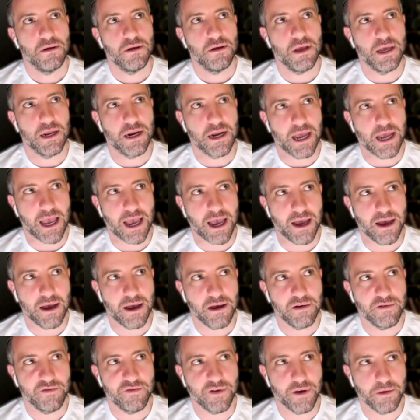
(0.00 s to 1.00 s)
and i
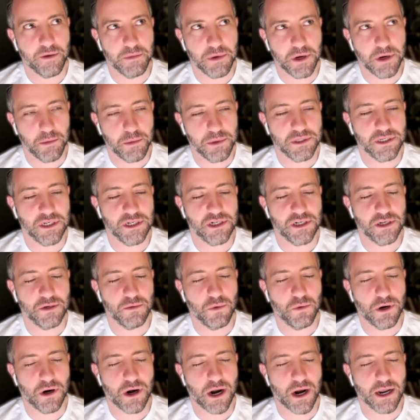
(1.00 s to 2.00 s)
have i'm in a
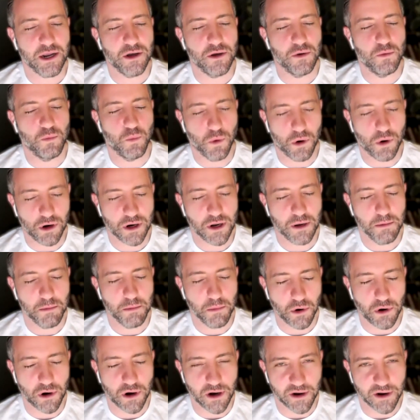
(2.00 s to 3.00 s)
position where i could work
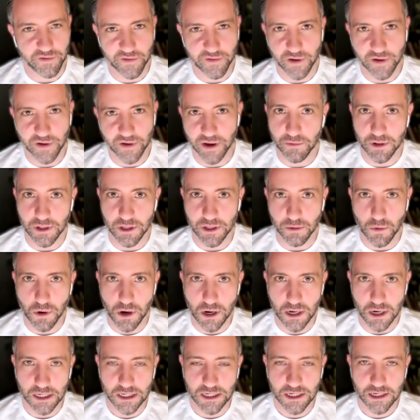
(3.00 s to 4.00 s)
more if i really
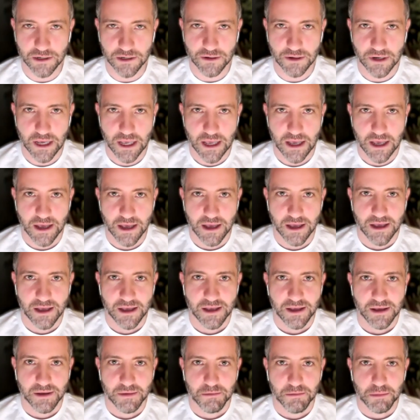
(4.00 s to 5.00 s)
wanted to
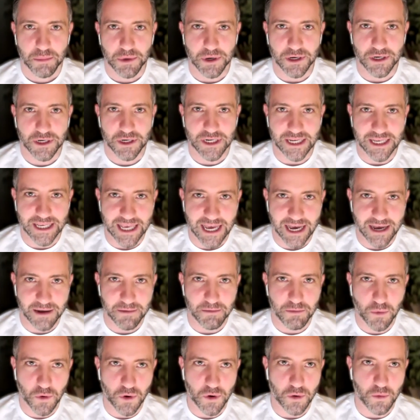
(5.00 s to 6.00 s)
but to get
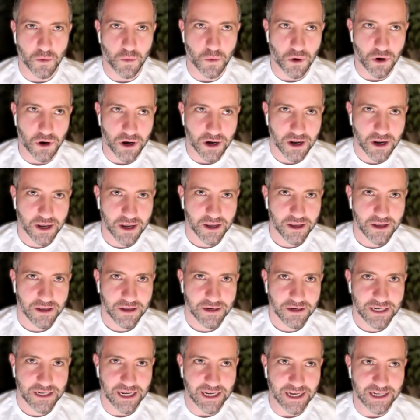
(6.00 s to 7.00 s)
more work
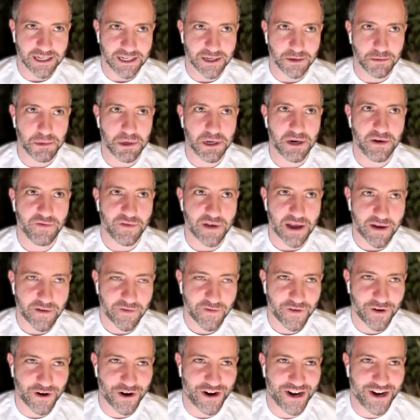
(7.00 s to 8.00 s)
takes a bit of
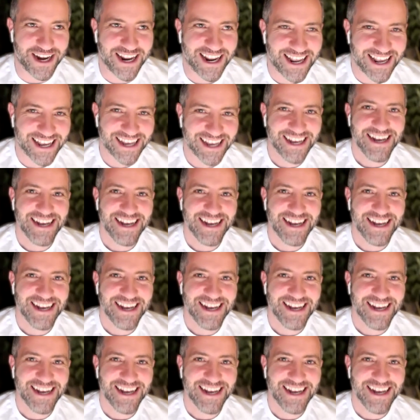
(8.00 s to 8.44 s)
effort